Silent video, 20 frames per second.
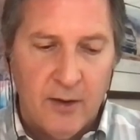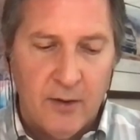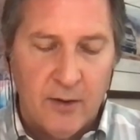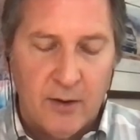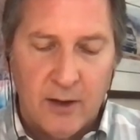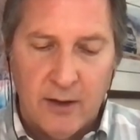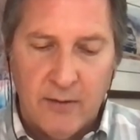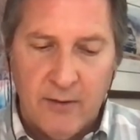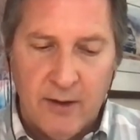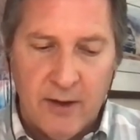you
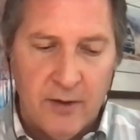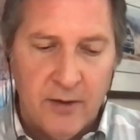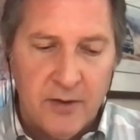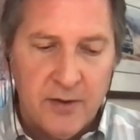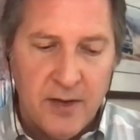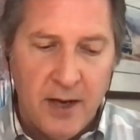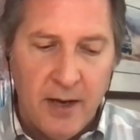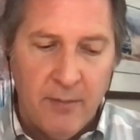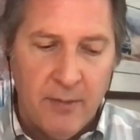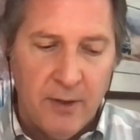know, kind of
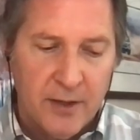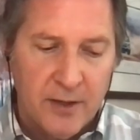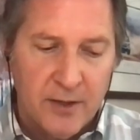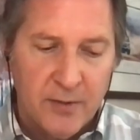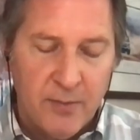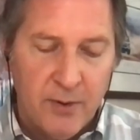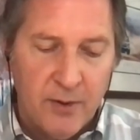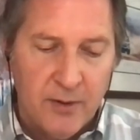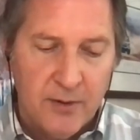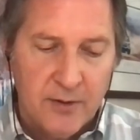entertainment
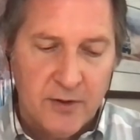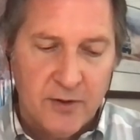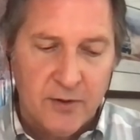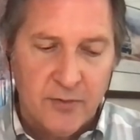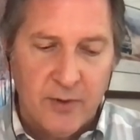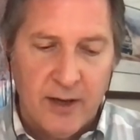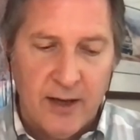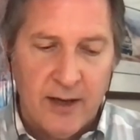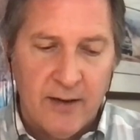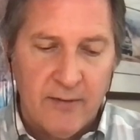
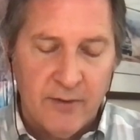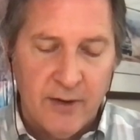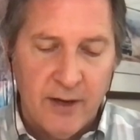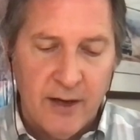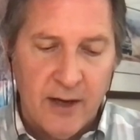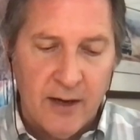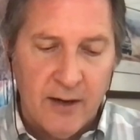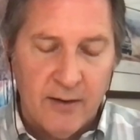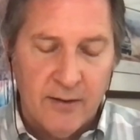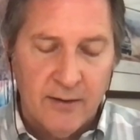experiences we have
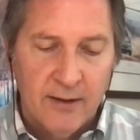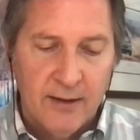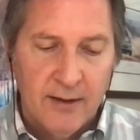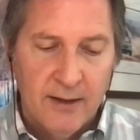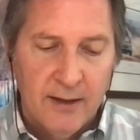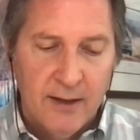now